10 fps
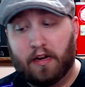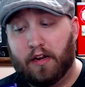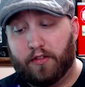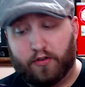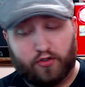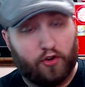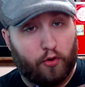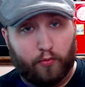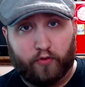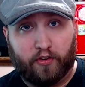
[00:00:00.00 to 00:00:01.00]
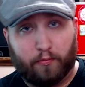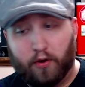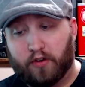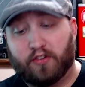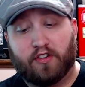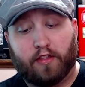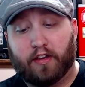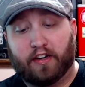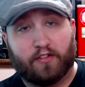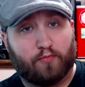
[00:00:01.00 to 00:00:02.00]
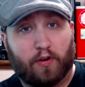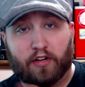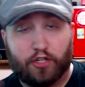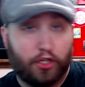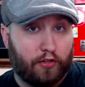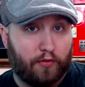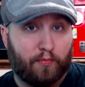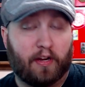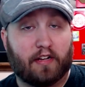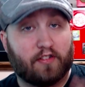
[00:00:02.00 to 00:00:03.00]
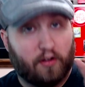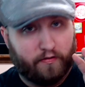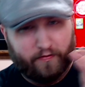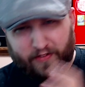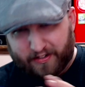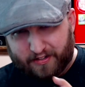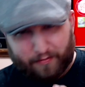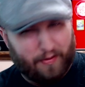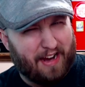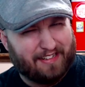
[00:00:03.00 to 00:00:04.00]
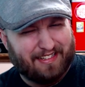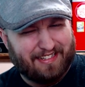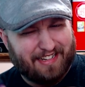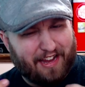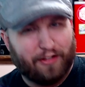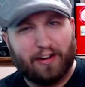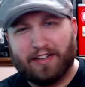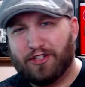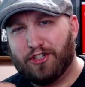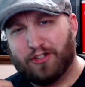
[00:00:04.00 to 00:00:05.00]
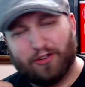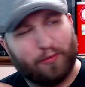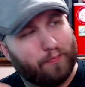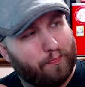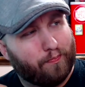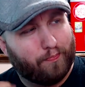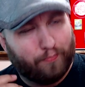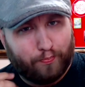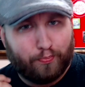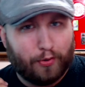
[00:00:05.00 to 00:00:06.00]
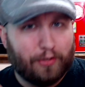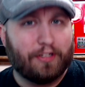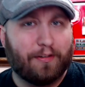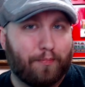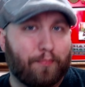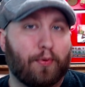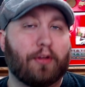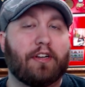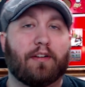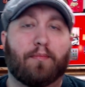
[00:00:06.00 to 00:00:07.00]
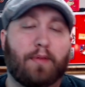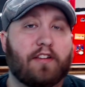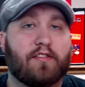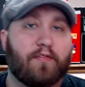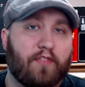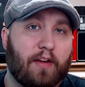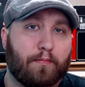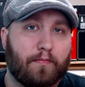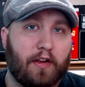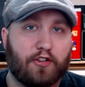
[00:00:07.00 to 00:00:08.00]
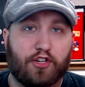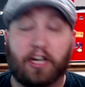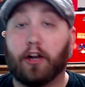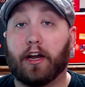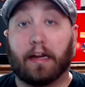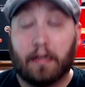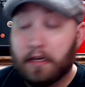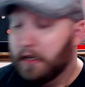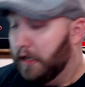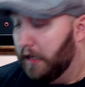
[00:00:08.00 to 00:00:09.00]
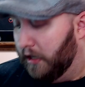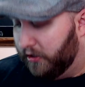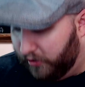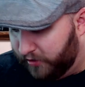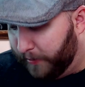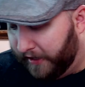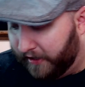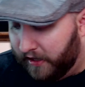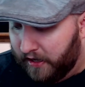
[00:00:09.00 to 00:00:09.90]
There's no moving parts. Nothing is where it shouldn't be. It's all fit compactly together. It's just a brilliant, brilliant piece of vape engineering, so to speak.